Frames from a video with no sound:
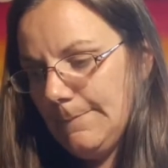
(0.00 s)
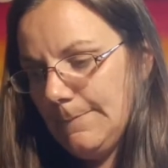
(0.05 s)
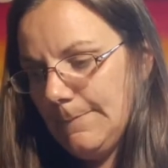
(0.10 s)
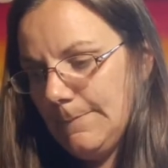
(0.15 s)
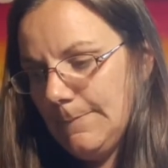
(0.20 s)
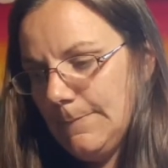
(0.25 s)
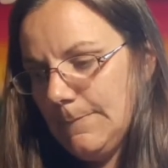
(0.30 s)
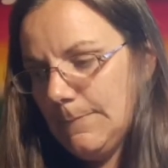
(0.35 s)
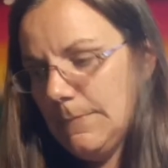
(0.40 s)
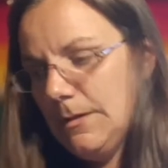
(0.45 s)

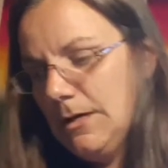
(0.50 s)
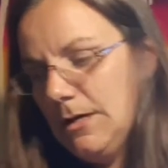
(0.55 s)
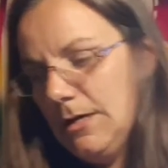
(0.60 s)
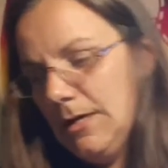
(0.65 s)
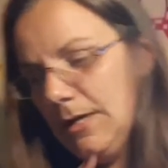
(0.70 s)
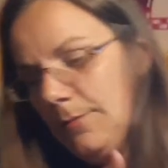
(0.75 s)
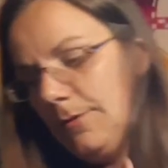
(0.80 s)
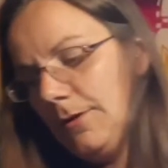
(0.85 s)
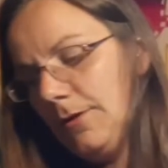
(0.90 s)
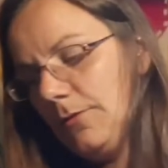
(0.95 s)
Give
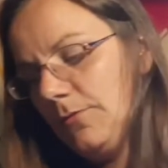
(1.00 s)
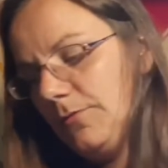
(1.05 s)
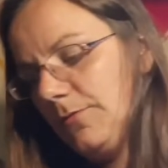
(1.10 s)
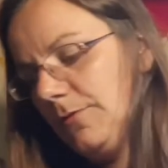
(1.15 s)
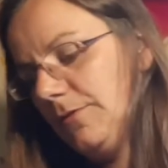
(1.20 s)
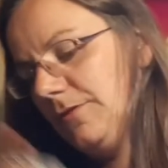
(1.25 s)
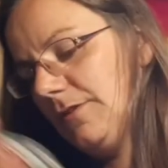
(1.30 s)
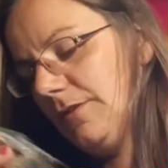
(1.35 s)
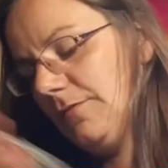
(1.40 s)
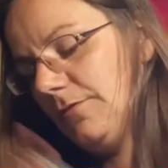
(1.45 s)
me another one for the
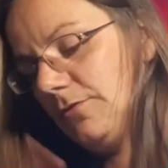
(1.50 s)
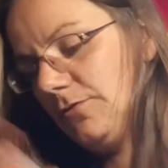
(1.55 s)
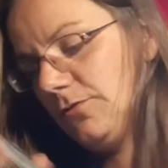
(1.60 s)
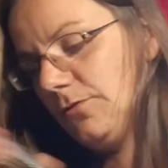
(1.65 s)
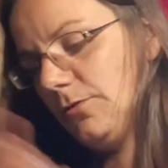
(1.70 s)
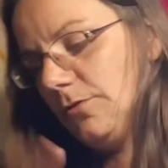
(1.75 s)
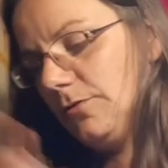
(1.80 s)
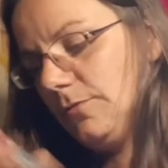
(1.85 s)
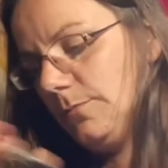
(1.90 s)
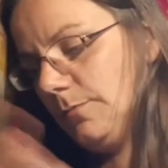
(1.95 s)
Seven of
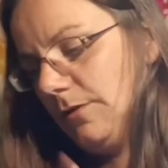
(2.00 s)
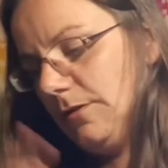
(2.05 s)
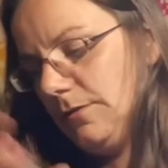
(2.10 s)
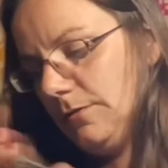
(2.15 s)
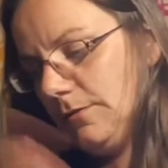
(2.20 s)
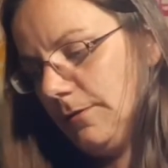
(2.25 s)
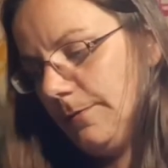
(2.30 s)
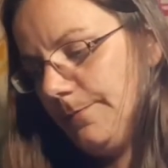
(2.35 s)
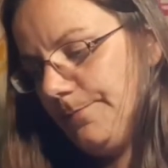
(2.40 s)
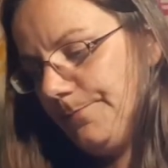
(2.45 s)
Swords, please.
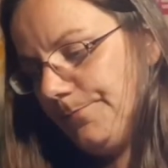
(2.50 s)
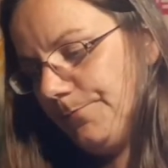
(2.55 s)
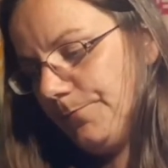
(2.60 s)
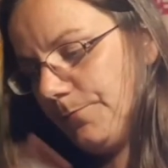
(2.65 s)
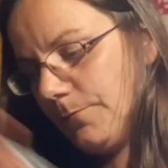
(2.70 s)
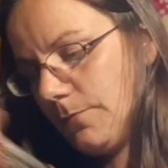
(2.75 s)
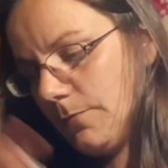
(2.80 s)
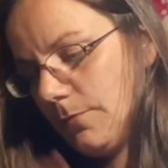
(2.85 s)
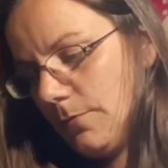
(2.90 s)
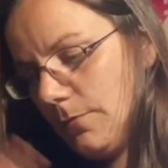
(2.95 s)

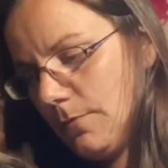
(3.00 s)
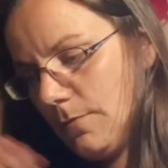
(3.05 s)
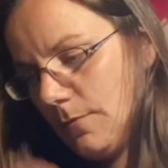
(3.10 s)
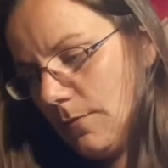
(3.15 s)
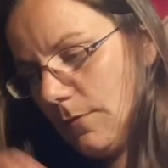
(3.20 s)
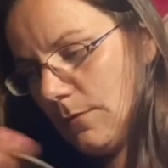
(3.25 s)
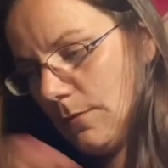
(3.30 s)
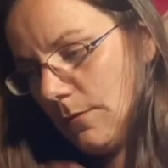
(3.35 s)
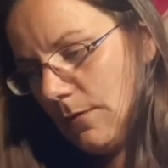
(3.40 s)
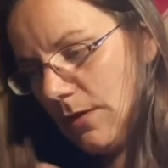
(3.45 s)

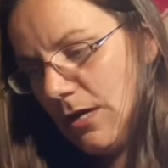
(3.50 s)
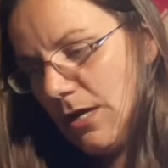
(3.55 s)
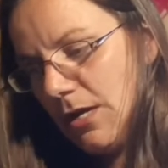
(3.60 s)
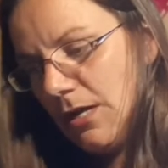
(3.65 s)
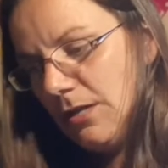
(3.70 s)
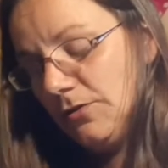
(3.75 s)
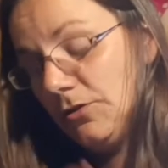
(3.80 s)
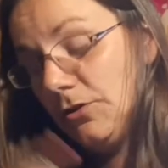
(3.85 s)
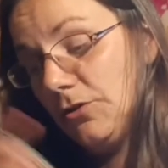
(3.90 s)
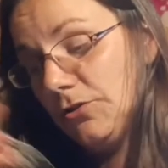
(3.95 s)

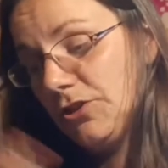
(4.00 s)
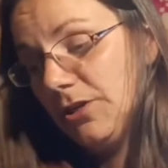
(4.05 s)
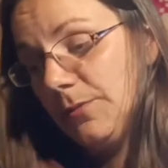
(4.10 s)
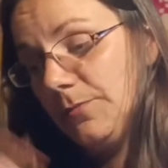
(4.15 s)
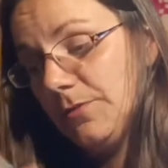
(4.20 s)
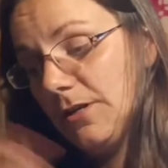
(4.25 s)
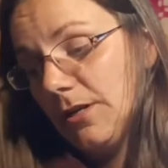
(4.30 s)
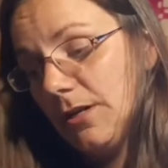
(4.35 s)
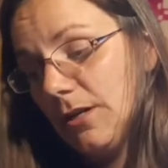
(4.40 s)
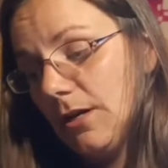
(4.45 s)
So your ships are
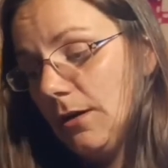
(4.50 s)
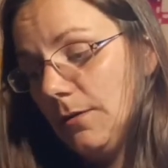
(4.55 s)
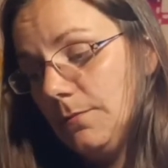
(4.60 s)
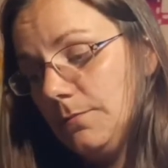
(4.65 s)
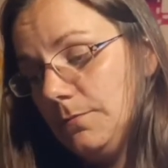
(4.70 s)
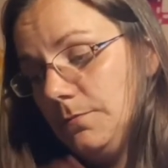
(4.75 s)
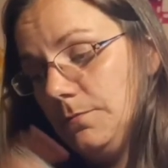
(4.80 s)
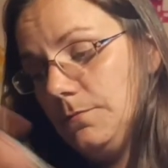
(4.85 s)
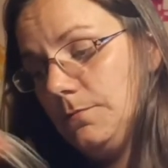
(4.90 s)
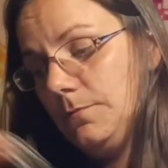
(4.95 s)
going to come.
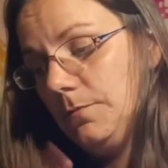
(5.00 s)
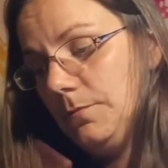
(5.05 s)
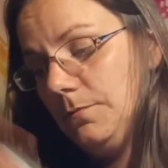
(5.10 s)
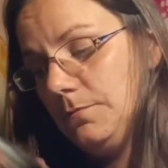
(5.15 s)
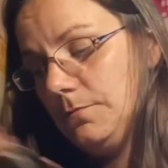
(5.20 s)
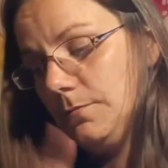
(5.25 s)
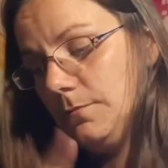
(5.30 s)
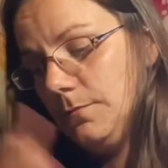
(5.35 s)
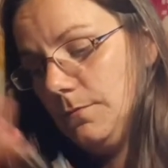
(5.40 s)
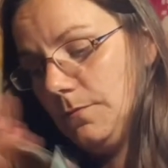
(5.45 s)

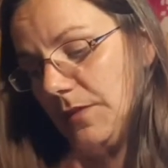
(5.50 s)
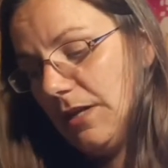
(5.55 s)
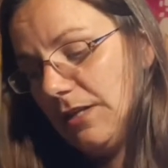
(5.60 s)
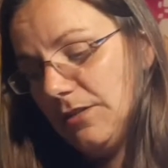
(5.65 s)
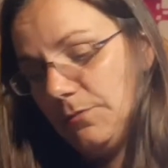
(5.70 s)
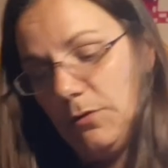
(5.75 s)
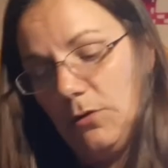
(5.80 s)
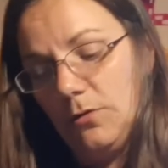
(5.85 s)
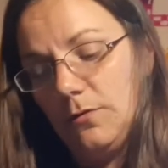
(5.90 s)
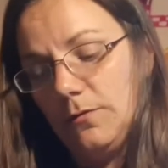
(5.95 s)
That's
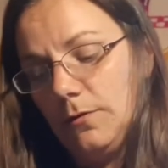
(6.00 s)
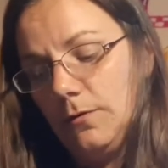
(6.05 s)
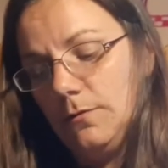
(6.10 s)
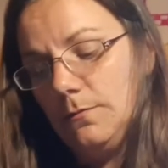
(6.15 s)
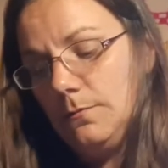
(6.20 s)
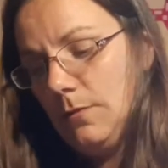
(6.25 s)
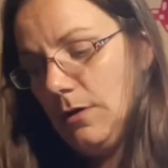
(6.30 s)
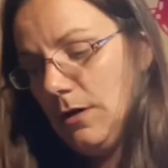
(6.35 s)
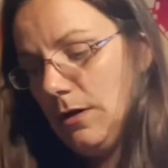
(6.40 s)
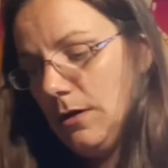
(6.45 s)
beautiful.
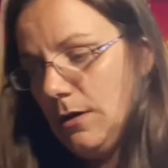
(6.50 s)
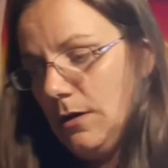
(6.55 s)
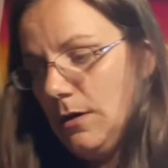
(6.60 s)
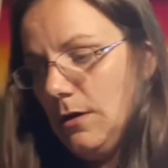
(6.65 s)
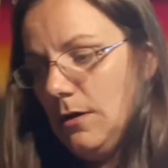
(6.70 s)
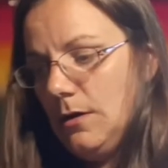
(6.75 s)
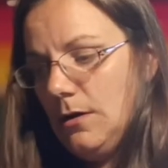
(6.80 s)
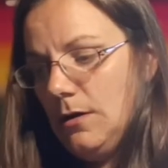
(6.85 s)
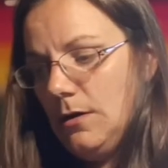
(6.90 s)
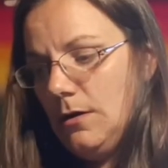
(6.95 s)

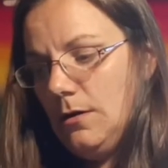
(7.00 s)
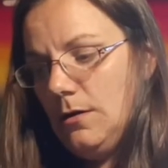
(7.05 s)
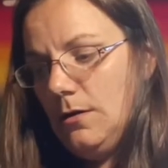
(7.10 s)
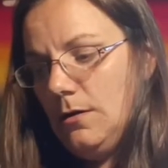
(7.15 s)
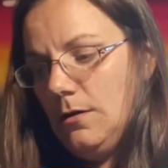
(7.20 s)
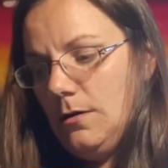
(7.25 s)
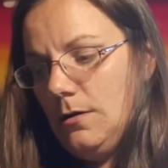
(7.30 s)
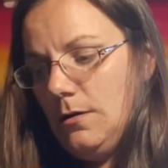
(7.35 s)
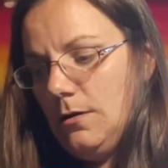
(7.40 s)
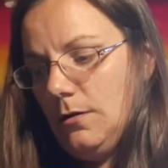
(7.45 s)

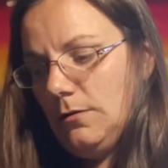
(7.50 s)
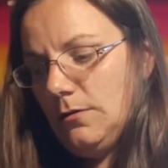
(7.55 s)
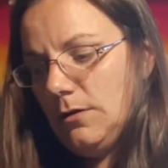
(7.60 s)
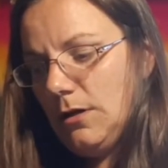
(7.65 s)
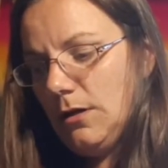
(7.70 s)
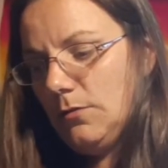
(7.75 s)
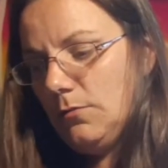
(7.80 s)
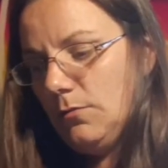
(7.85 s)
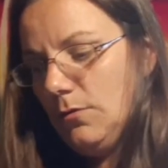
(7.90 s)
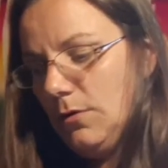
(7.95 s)
Knight
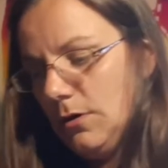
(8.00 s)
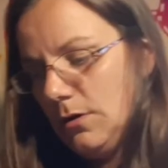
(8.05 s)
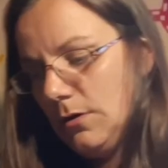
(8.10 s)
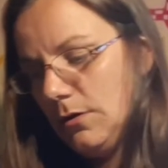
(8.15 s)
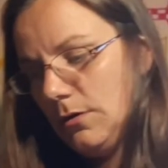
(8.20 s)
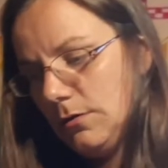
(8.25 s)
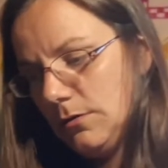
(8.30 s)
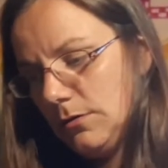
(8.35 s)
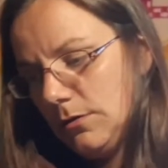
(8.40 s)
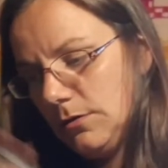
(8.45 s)
of
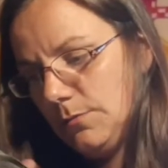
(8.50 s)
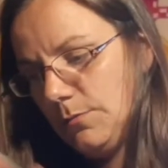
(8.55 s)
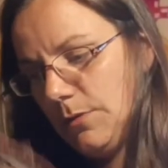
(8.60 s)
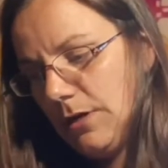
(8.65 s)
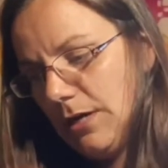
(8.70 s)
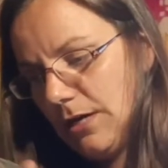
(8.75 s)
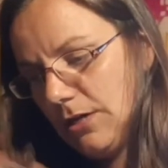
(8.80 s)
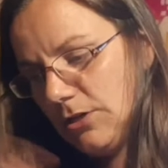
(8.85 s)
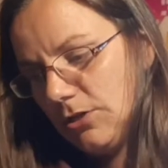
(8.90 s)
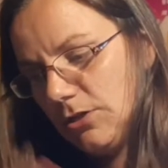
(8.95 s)
Wands,
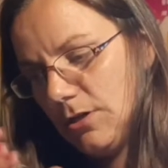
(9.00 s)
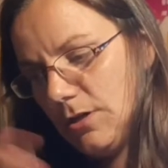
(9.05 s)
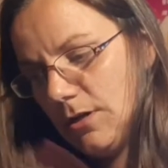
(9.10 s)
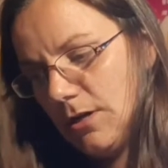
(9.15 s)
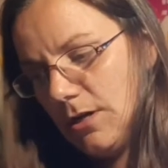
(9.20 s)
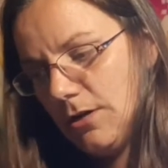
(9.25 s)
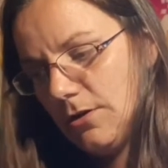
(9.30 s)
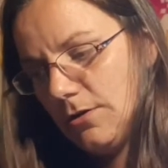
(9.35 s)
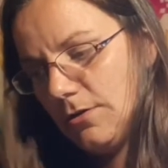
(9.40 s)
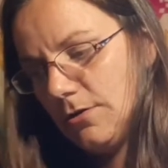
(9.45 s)
passionate
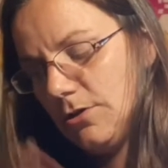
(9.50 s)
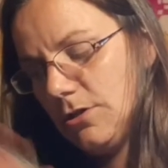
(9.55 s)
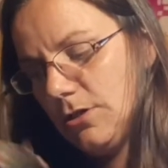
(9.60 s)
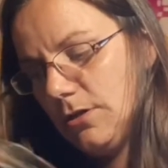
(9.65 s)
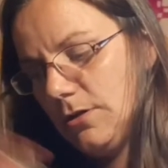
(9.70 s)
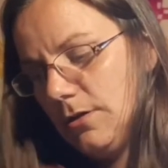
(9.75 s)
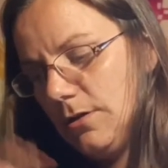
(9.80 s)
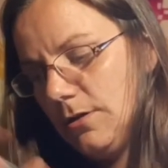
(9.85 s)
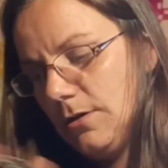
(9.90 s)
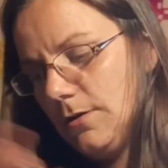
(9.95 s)

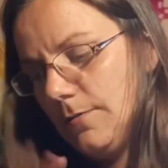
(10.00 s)
energy.